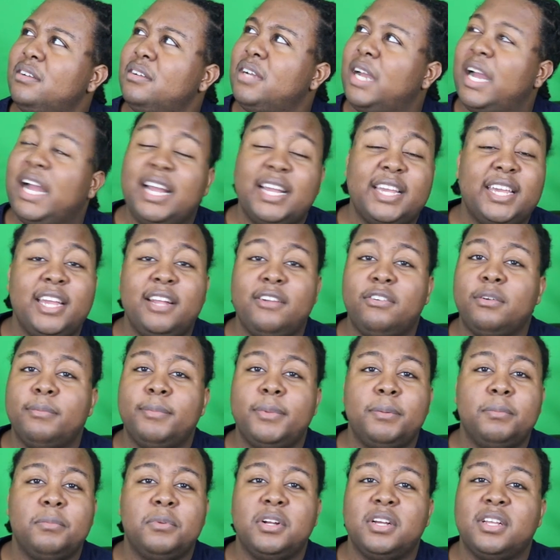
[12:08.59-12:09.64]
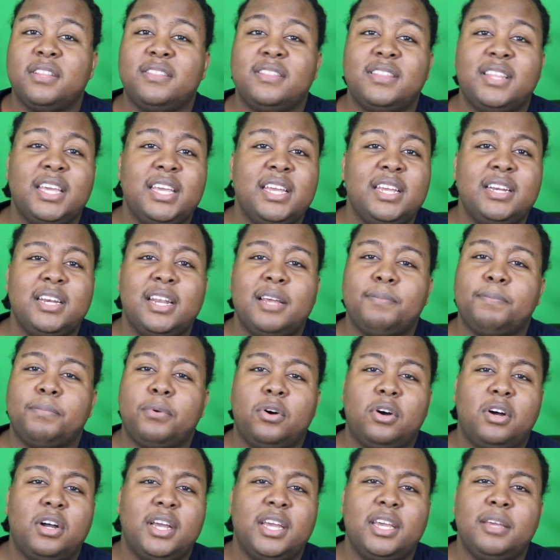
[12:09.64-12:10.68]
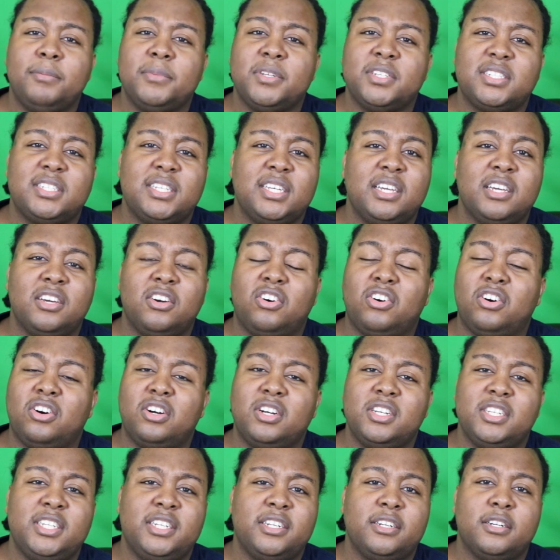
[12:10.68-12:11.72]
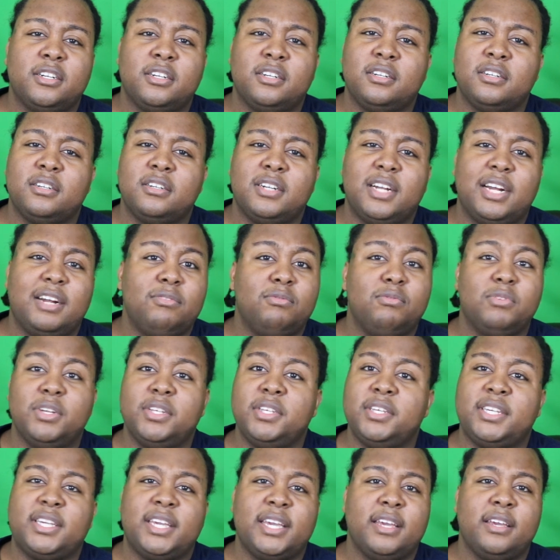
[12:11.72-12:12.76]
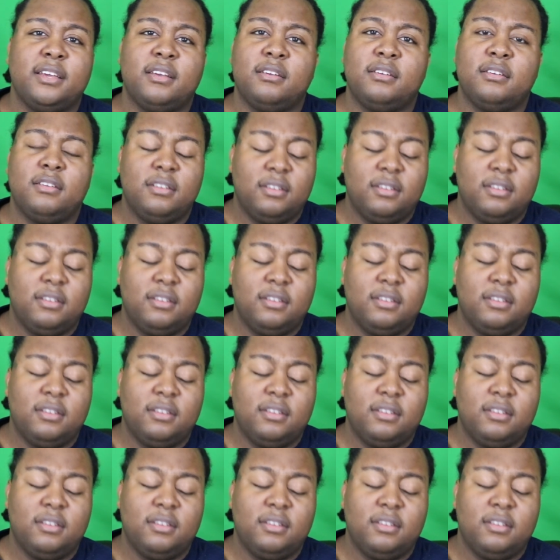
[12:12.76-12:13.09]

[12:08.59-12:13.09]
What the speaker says: I can't remember a thing that Paul Heyman said all year. I really can't.